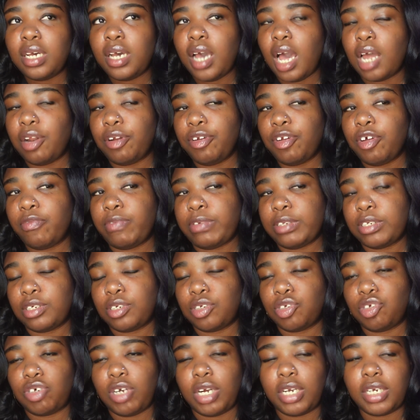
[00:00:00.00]
I don't know if he's
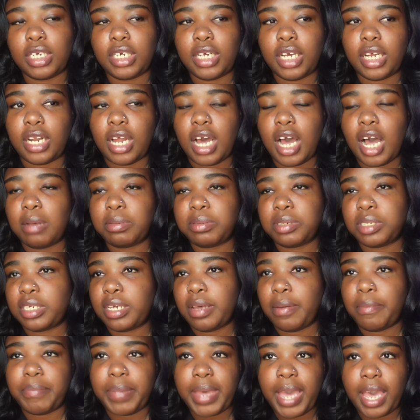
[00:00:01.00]
going to try to get Hobbs to
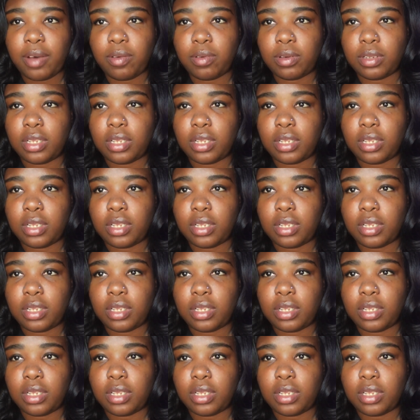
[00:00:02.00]
come back